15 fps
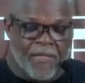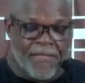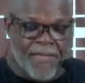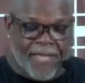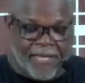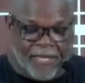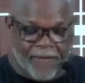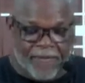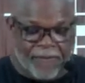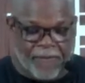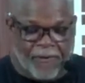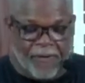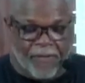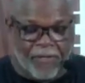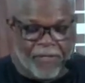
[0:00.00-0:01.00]
Thank you
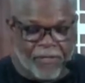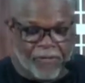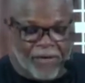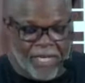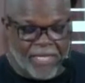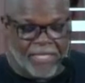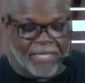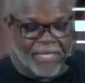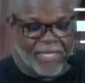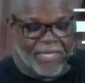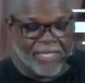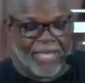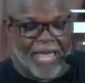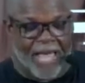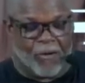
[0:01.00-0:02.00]
for the grace that
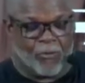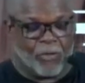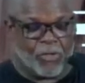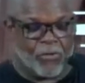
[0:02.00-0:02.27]
is ours